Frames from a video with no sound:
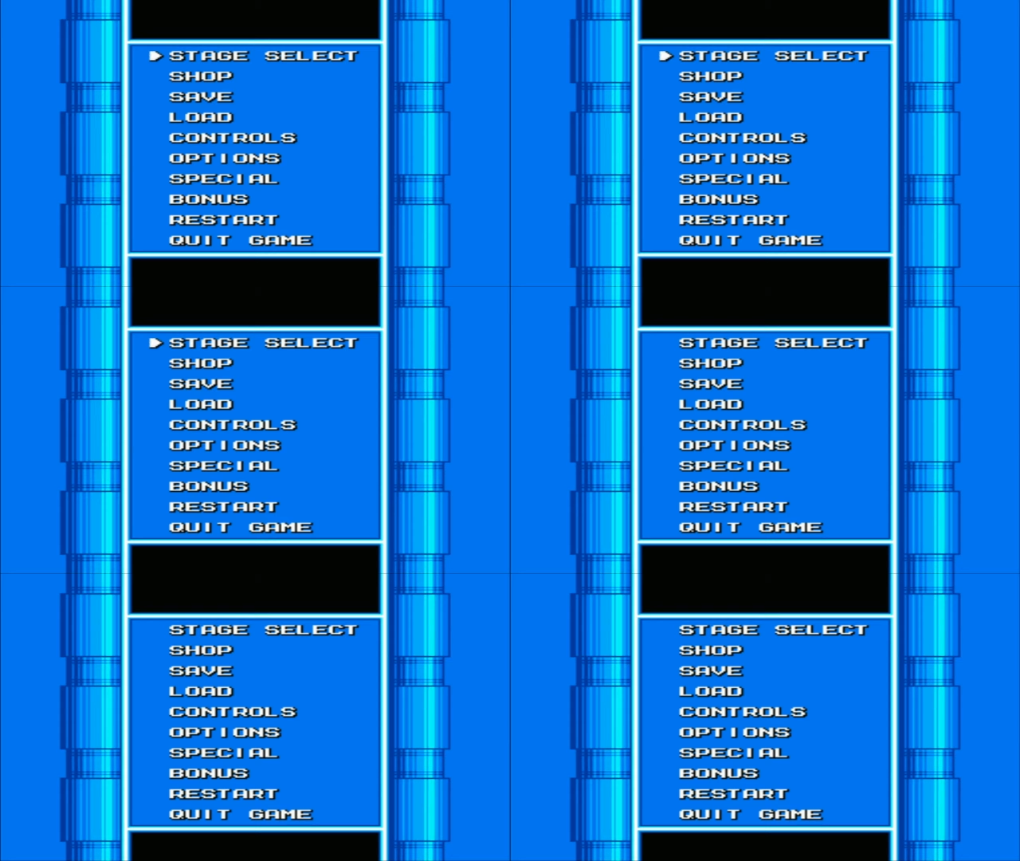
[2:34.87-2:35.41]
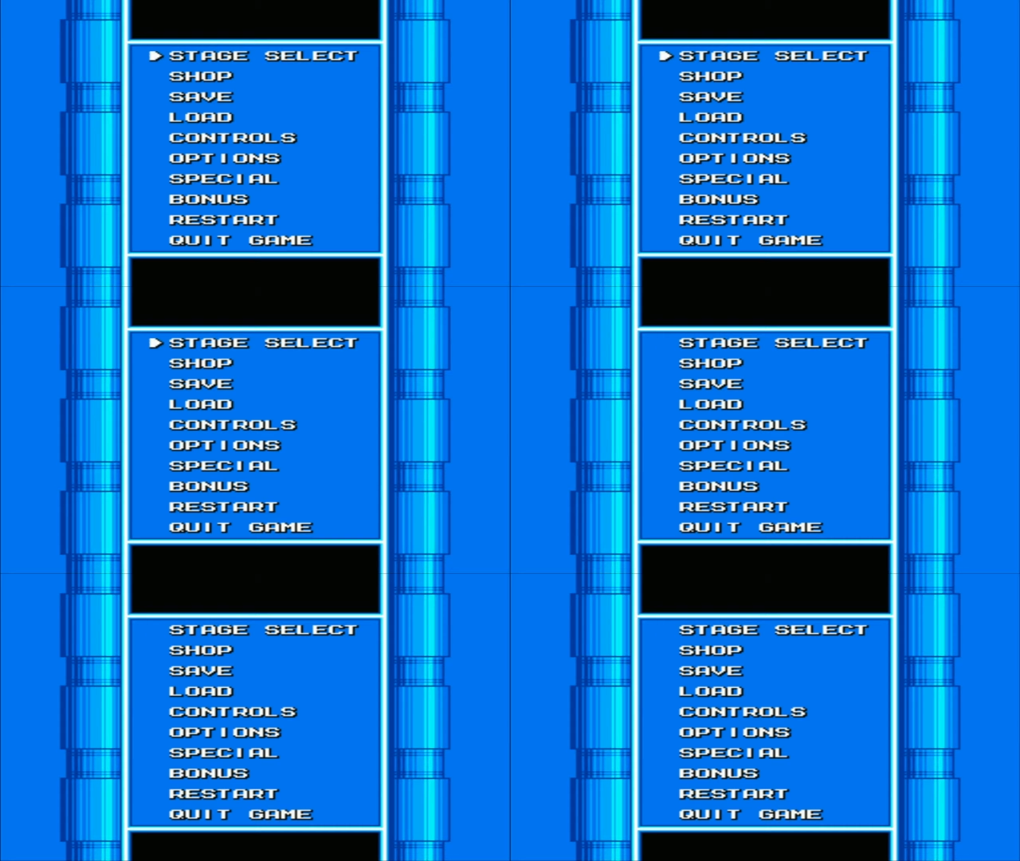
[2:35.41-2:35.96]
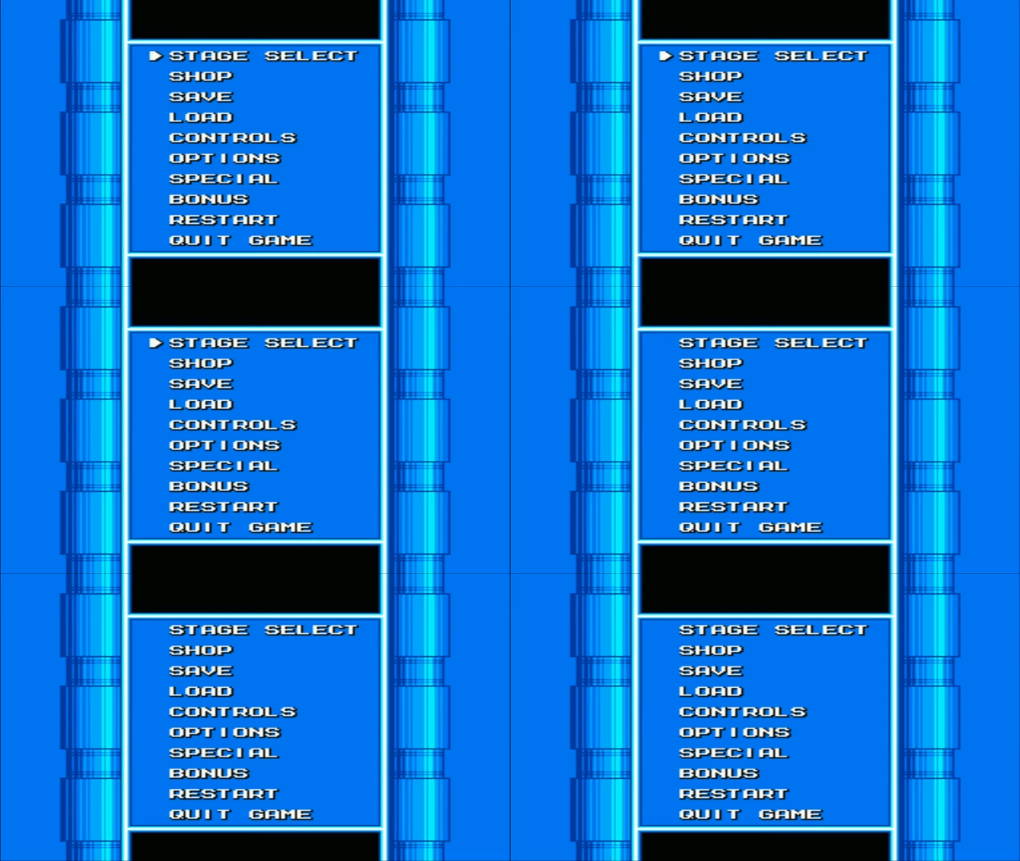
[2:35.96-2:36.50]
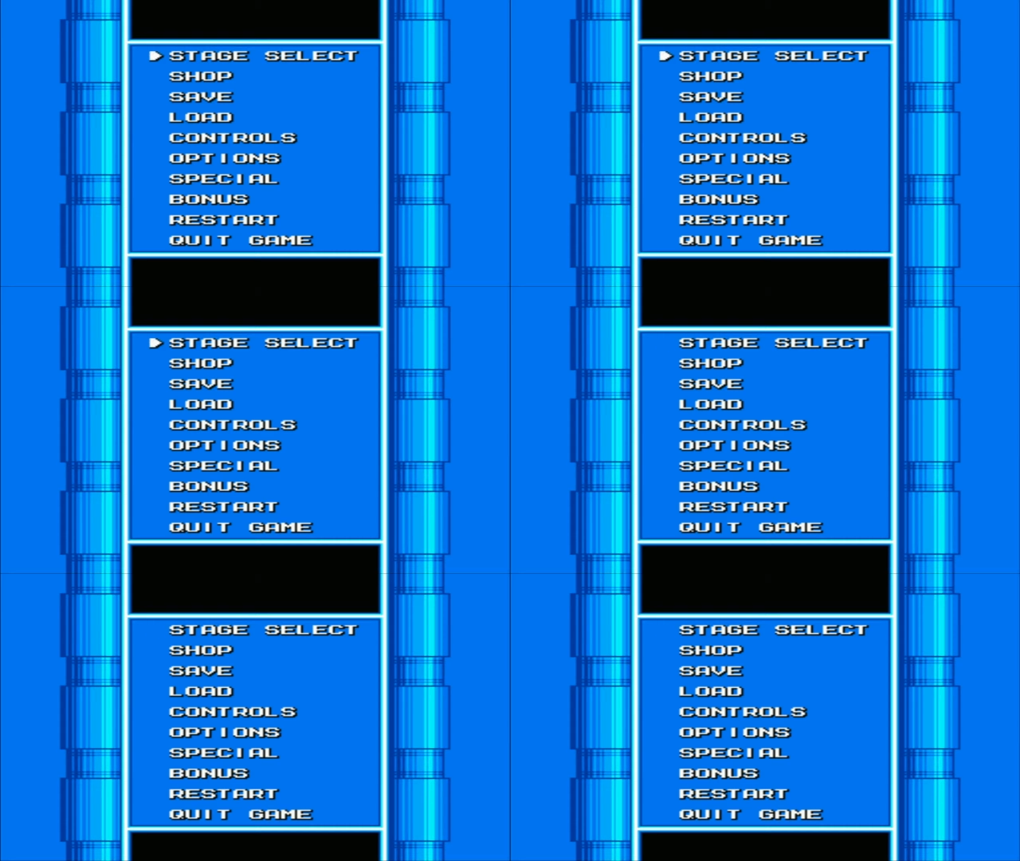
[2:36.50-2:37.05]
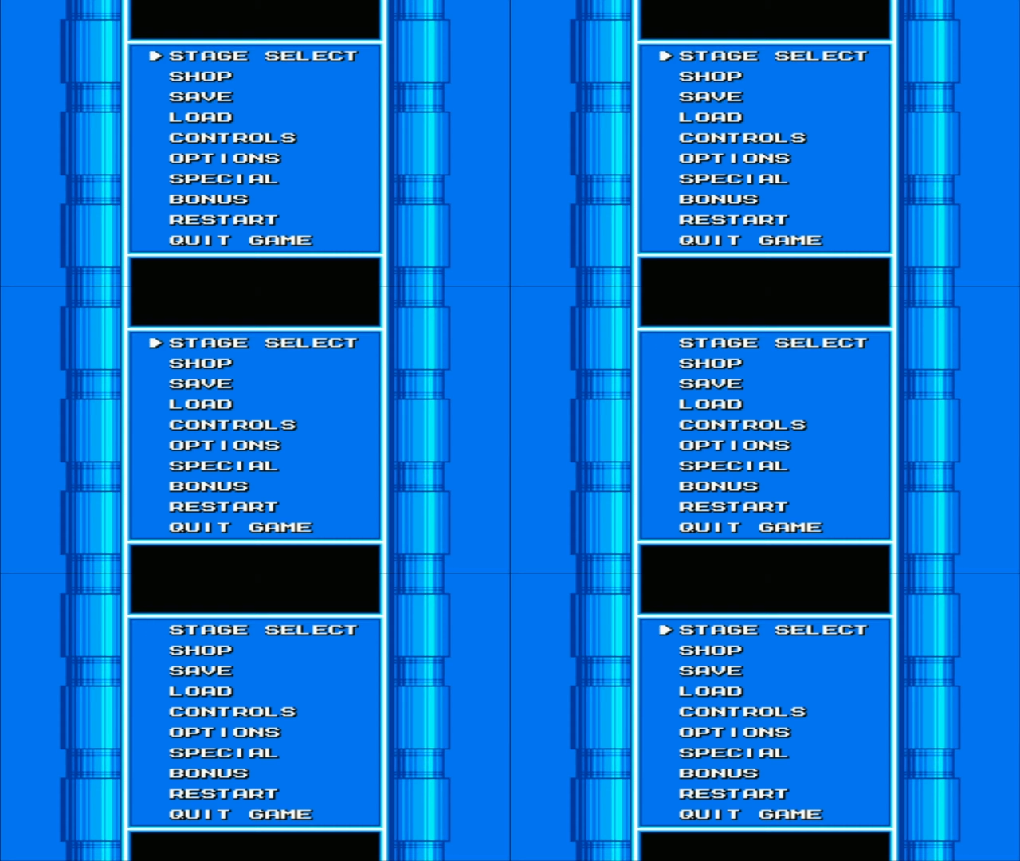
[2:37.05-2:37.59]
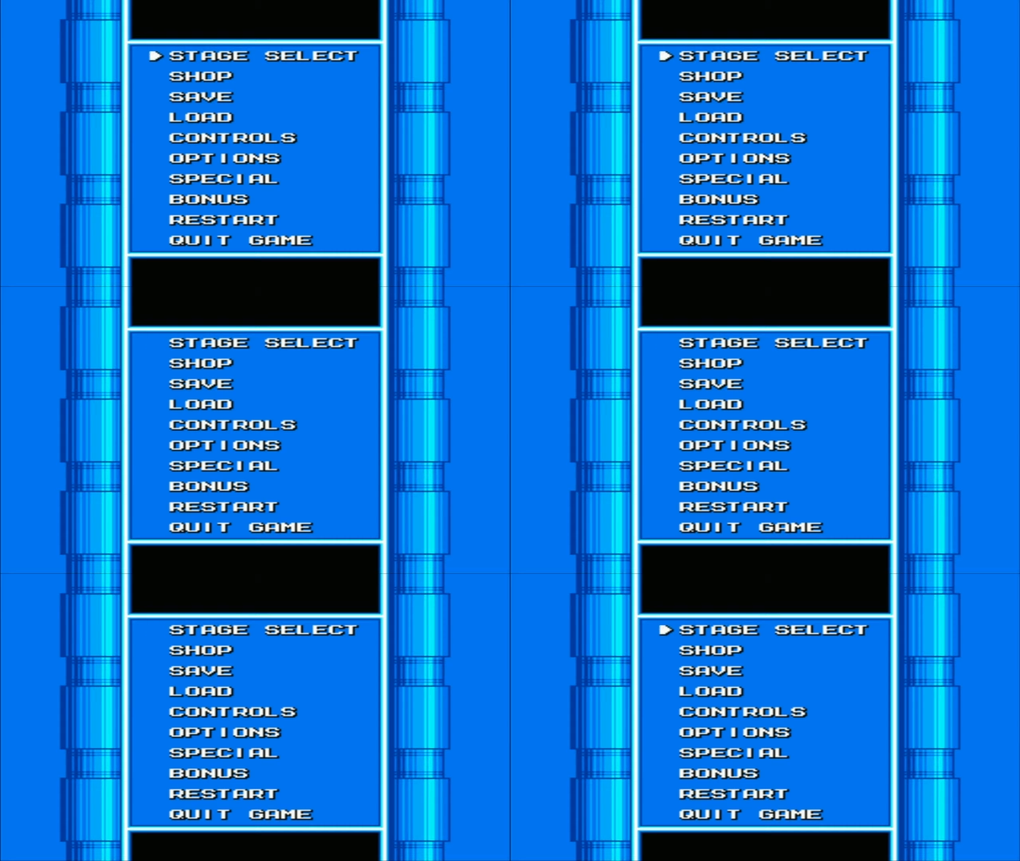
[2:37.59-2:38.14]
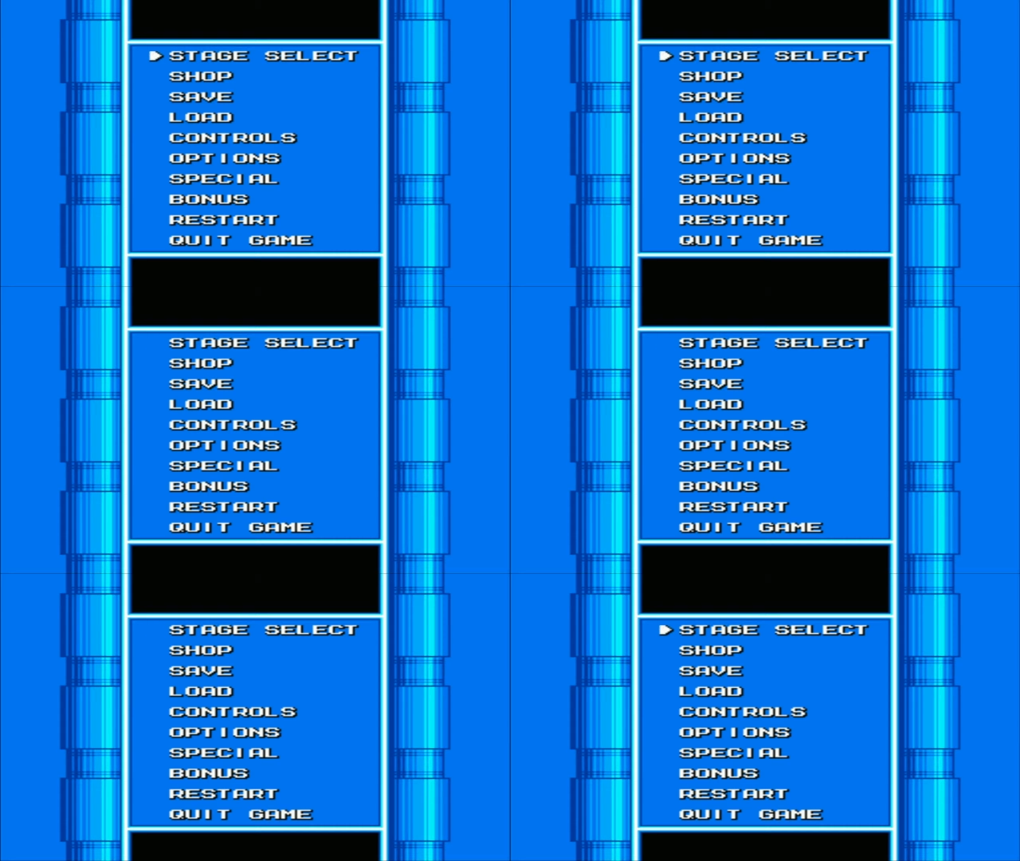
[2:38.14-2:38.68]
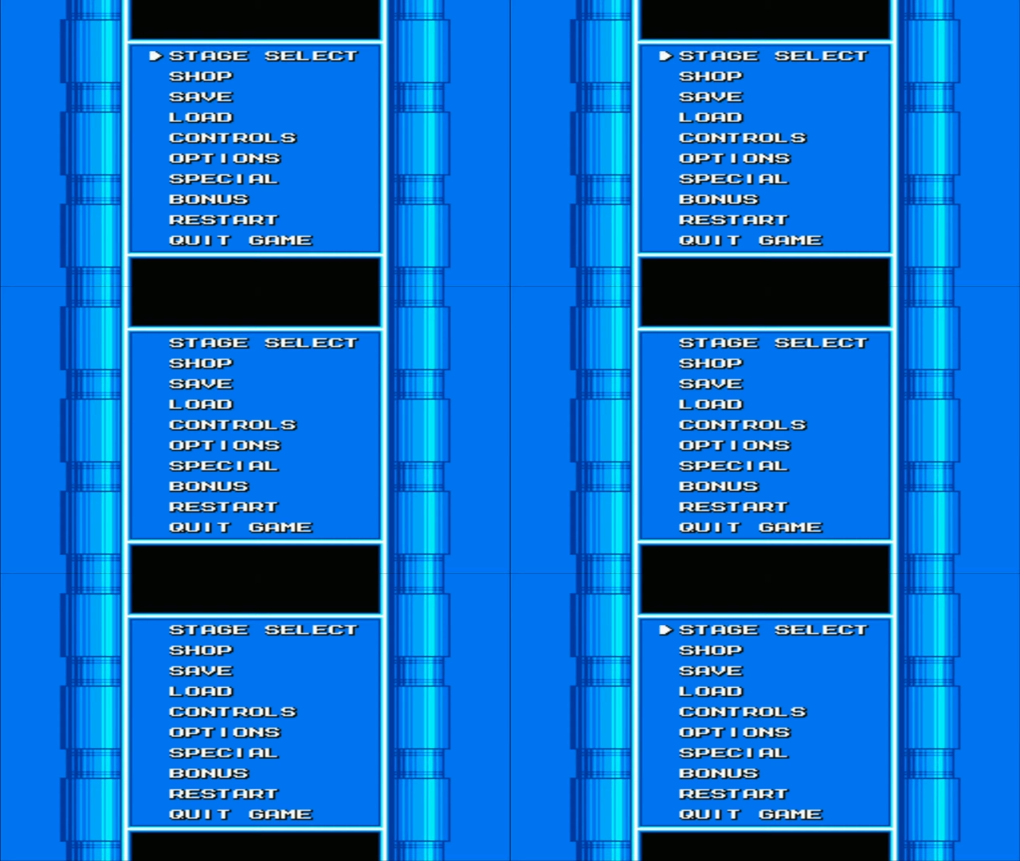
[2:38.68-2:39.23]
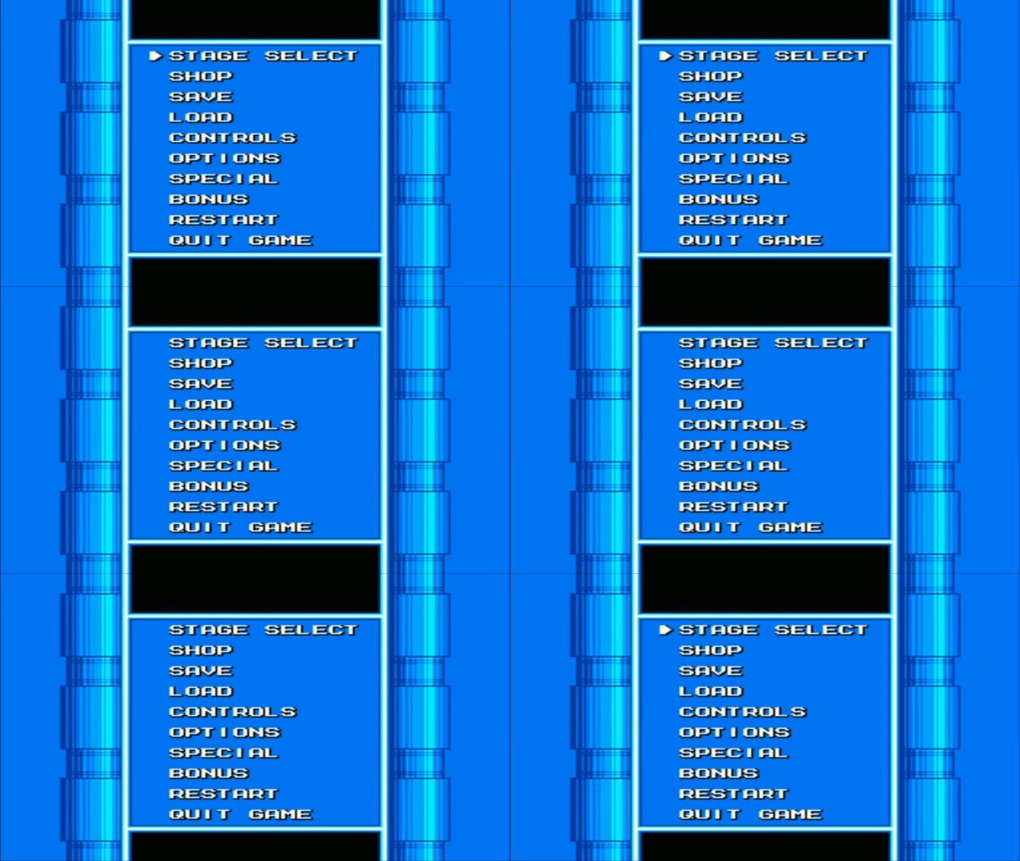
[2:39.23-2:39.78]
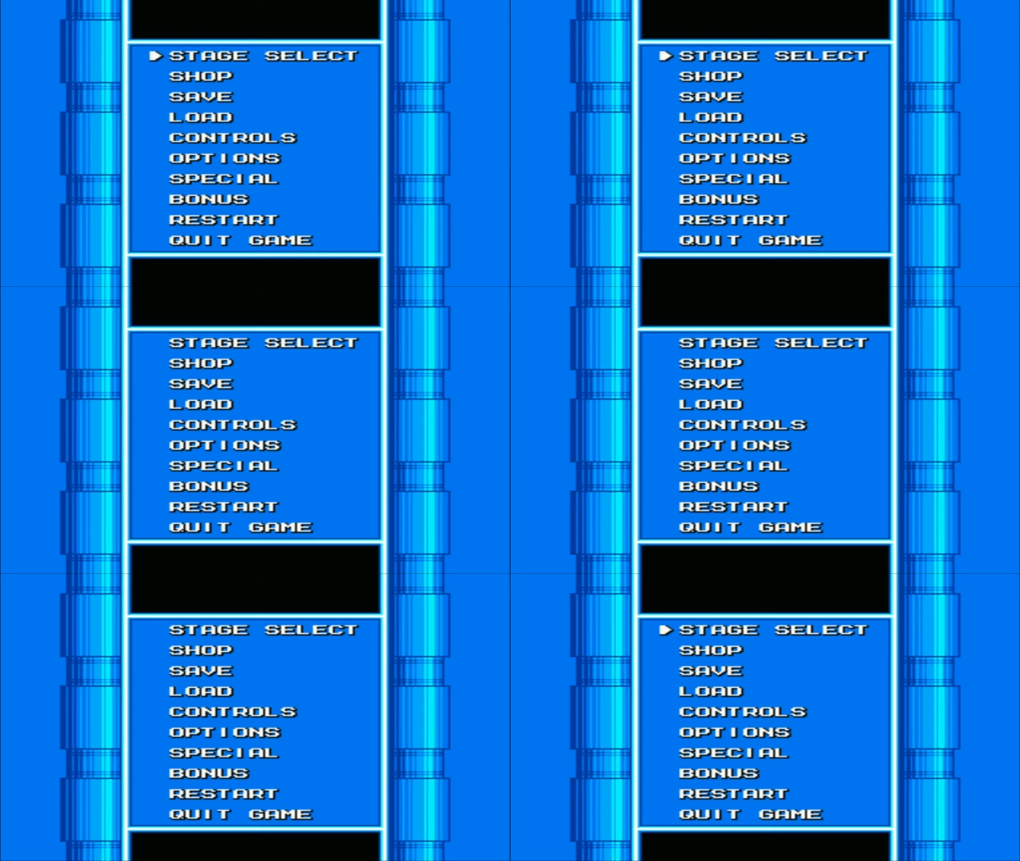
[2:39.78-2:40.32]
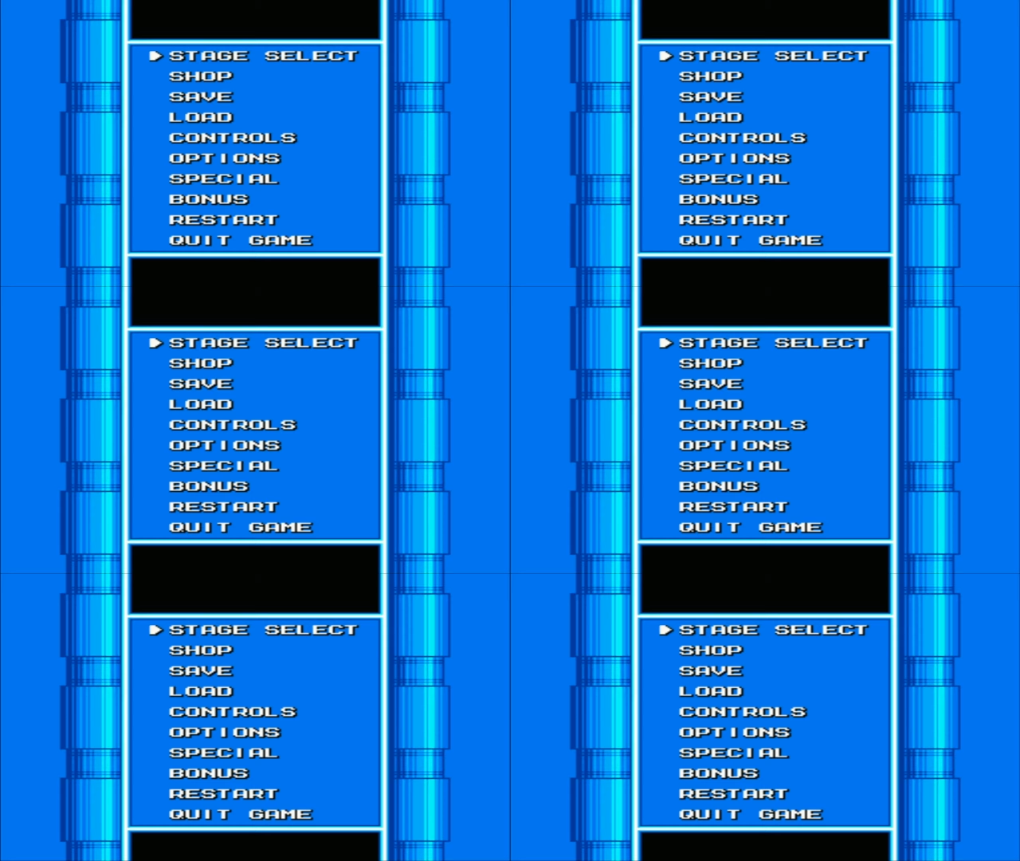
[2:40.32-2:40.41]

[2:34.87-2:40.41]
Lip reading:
No face is visible, so there are no lips to read.